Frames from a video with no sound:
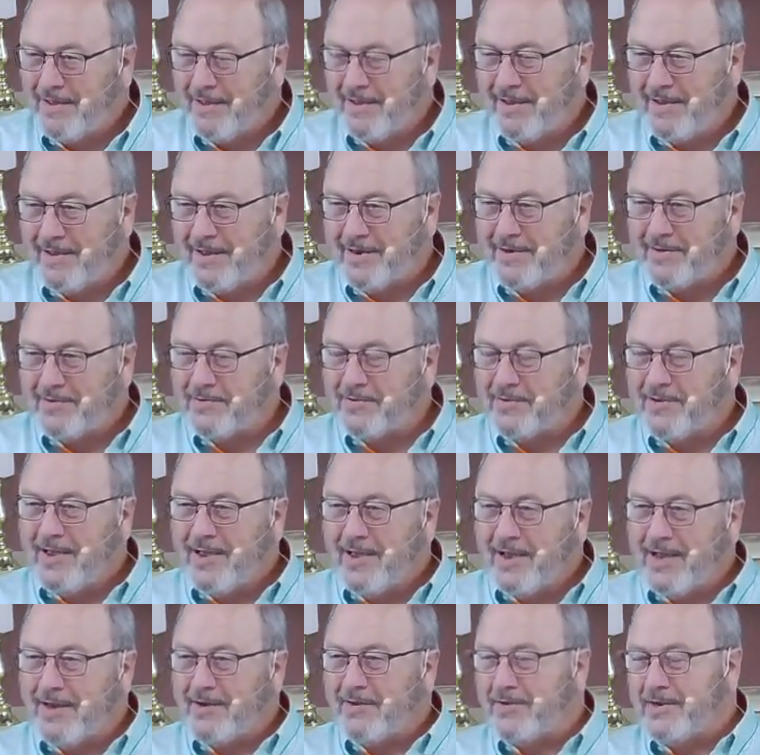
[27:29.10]
I
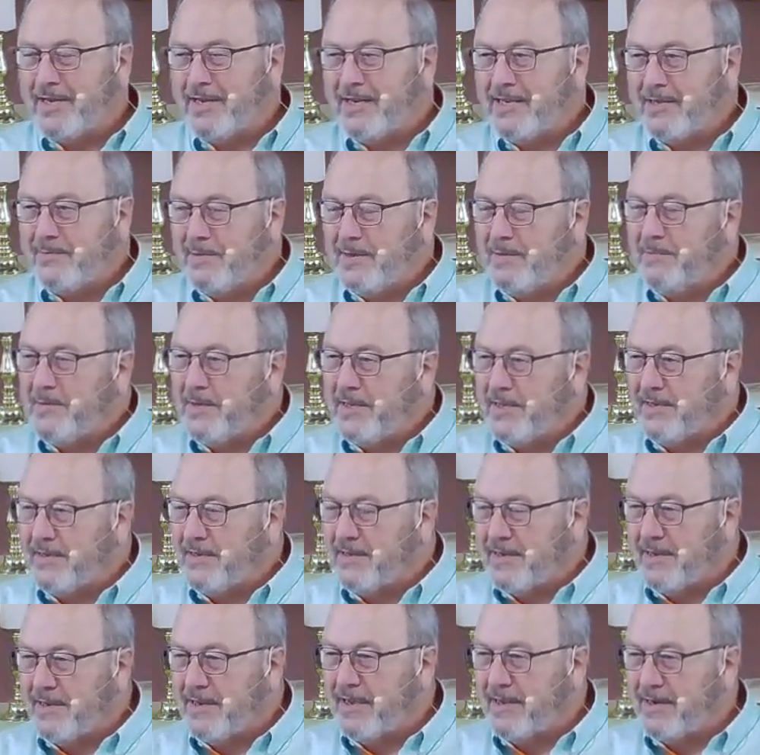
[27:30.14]
don't need to be beaten
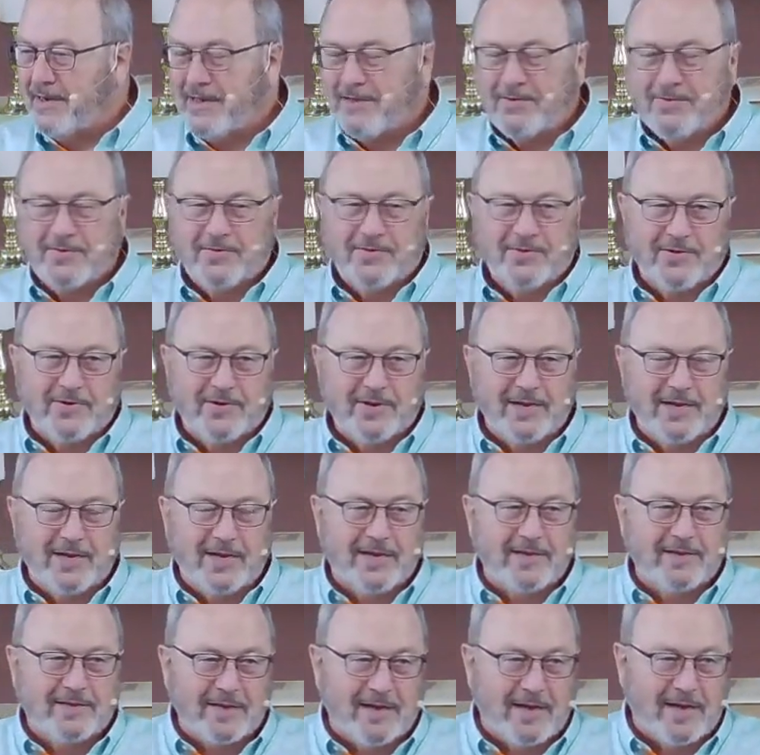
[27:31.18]
another
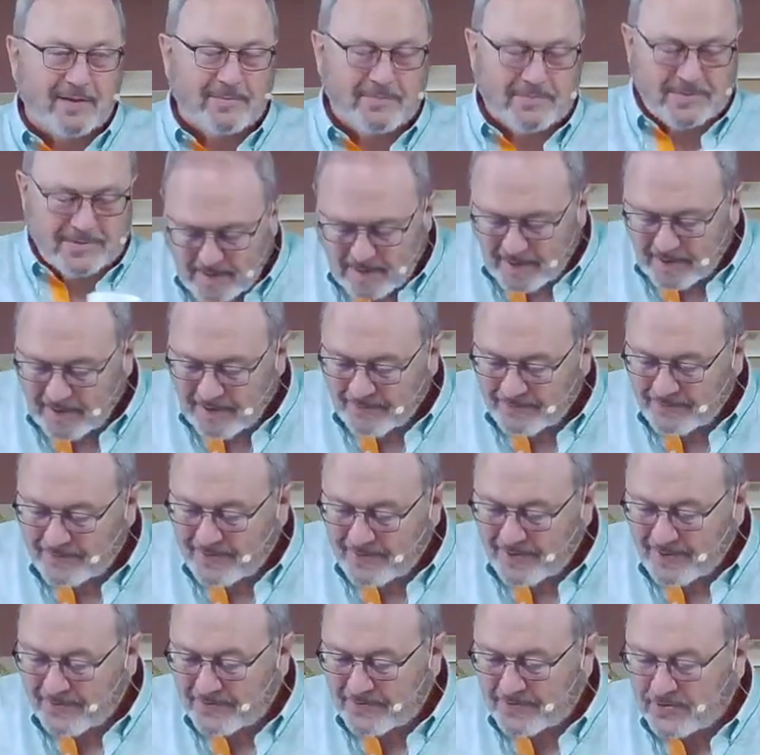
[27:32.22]
39 times.
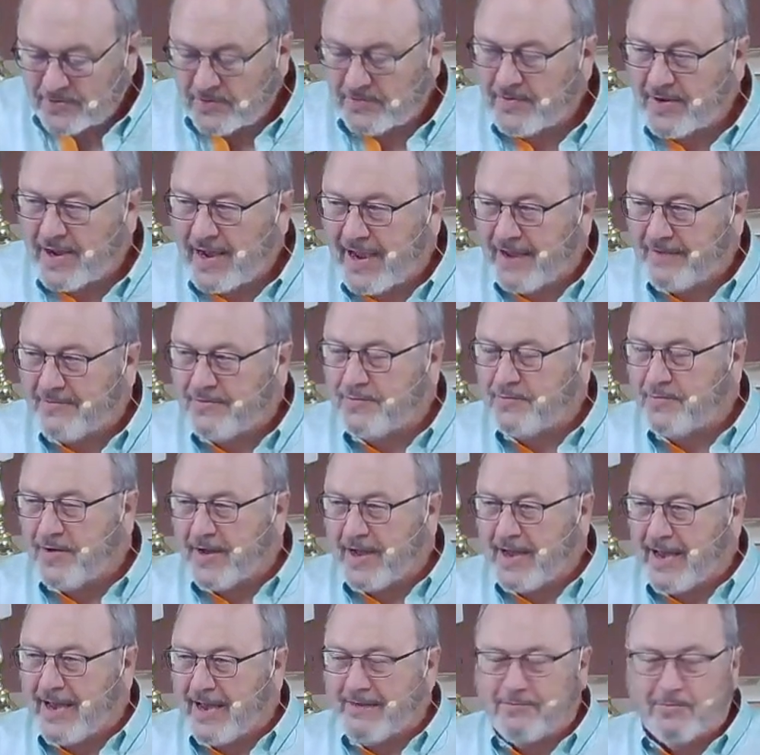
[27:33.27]
You've survived
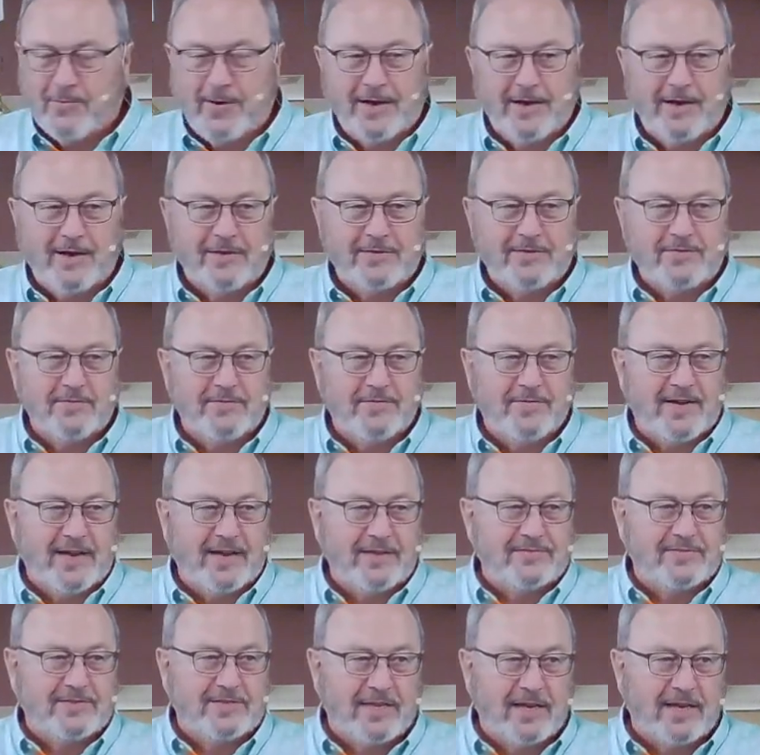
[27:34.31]
5. Why not survive
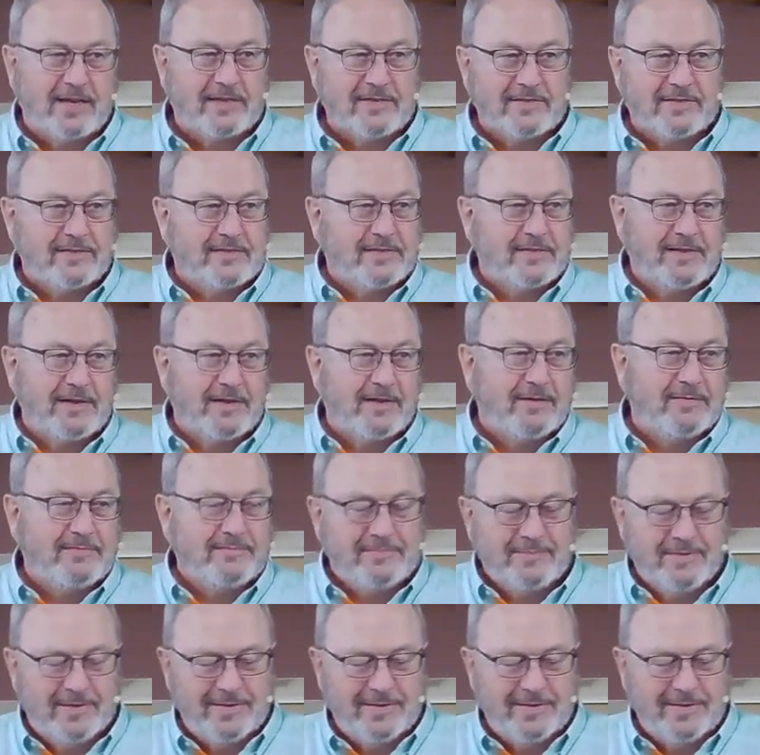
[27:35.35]
6? You know.